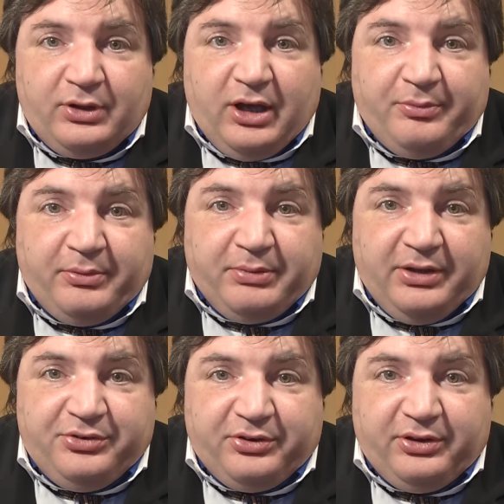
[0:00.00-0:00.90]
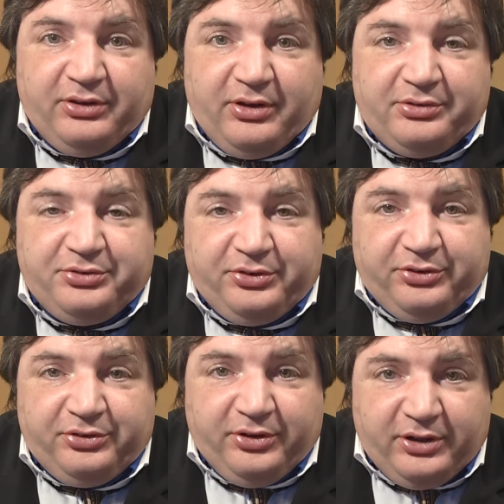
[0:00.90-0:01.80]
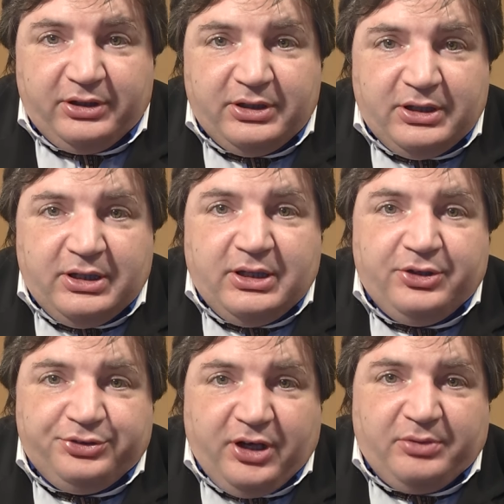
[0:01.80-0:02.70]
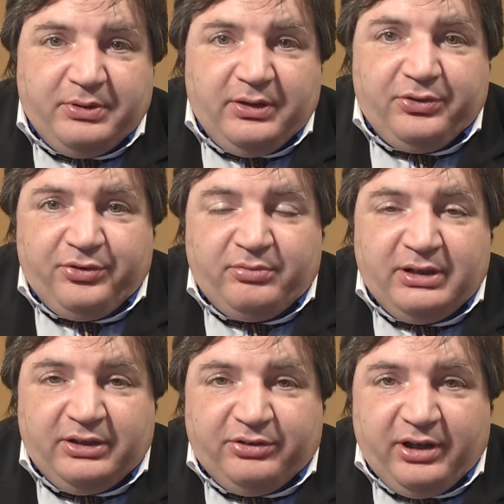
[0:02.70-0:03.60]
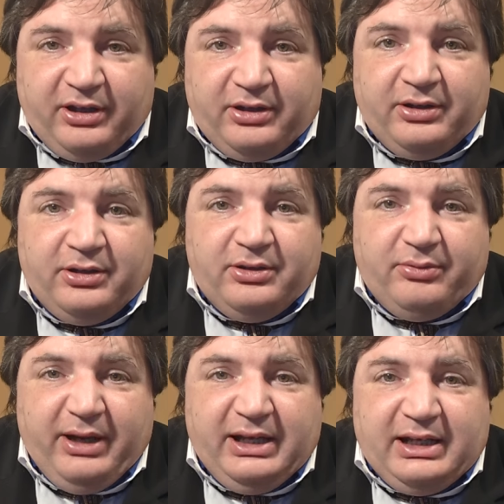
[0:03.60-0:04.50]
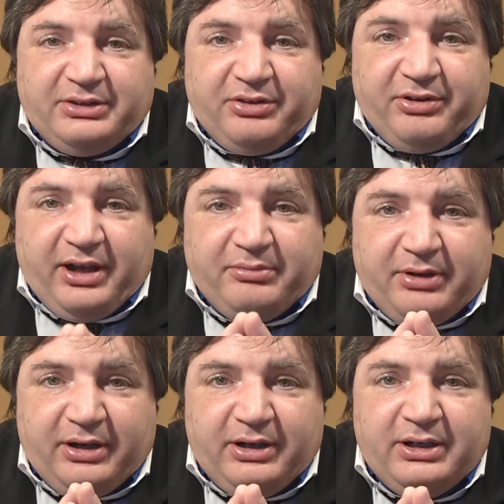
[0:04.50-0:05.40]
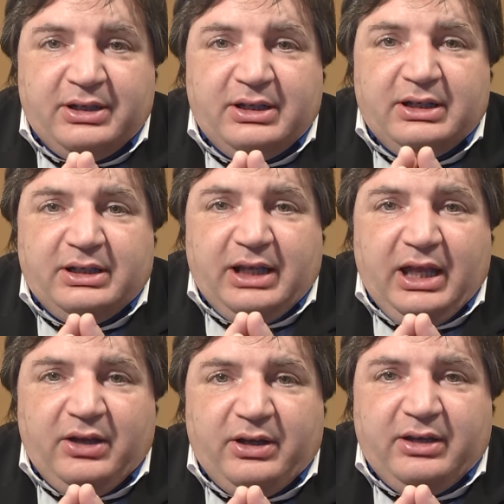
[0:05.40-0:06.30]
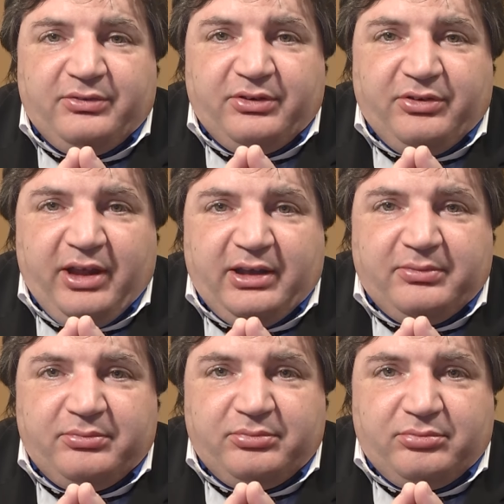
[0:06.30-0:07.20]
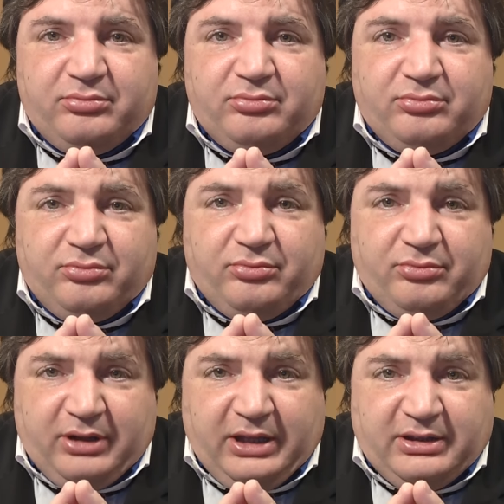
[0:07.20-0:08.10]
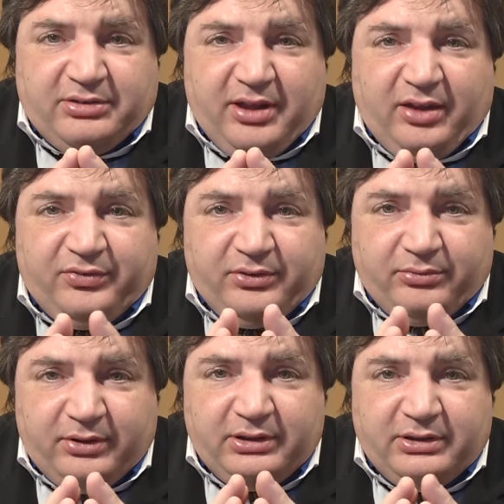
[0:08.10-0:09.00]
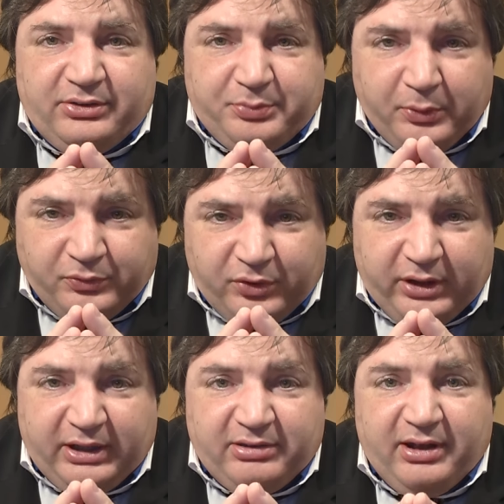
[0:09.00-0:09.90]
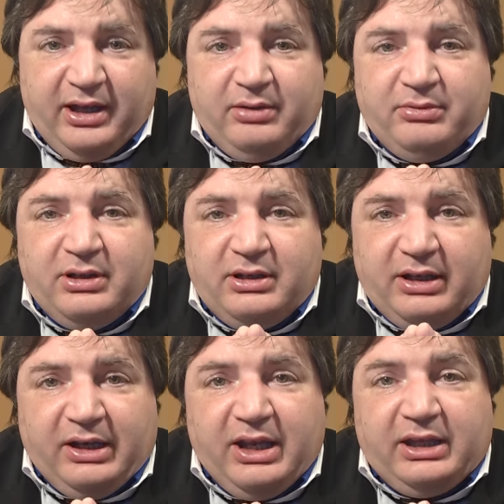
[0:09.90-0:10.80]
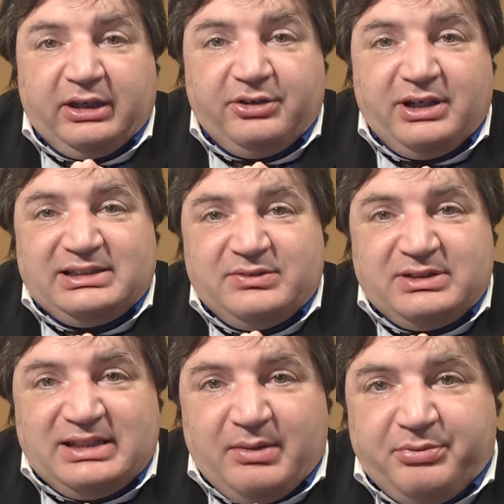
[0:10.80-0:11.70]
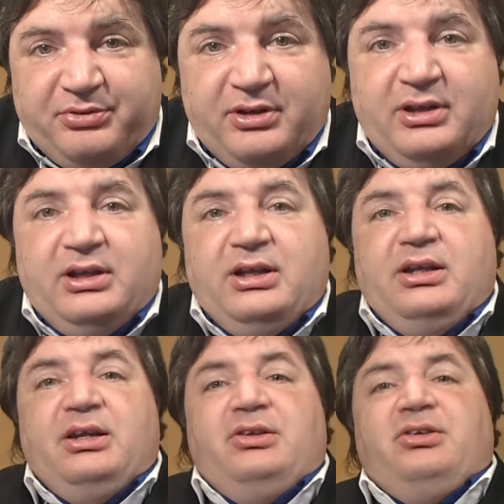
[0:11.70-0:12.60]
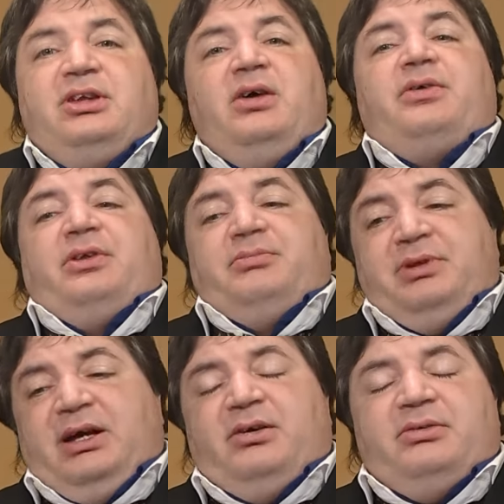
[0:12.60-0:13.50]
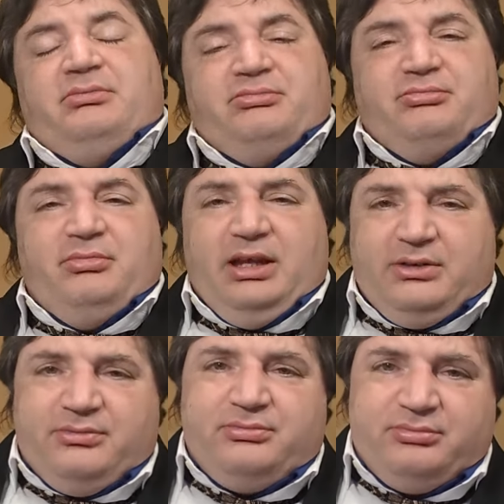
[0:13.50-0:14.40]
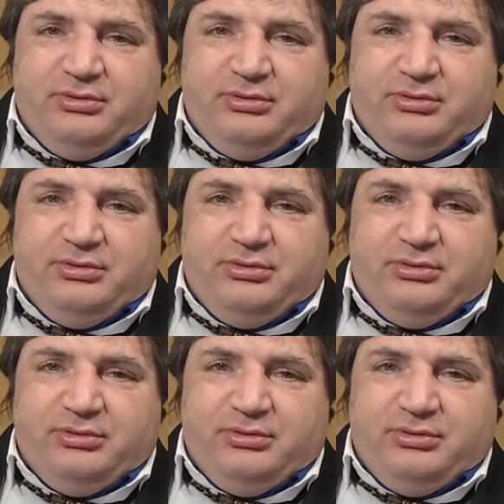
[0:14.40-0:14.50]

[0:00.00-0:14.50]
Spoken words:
Government basically, long story short, drugged me and threw me in jail, waited out the time bar. Now I have to eat this elephant one spoonful at a time and take aggressive steps to deal with it. Now, like